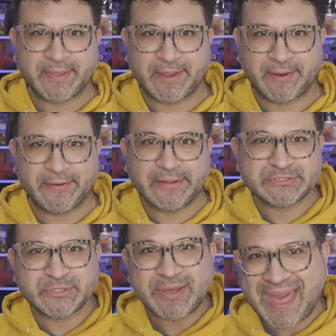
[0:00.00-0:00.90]
here.
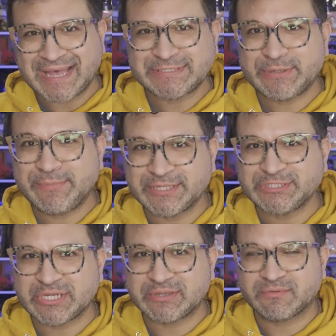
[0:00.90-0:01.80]
So as you
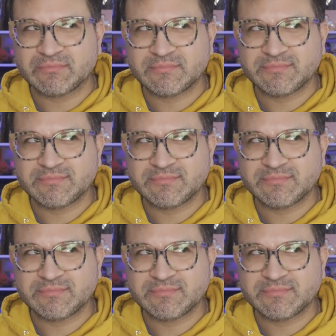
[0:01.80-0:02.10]
mentioned,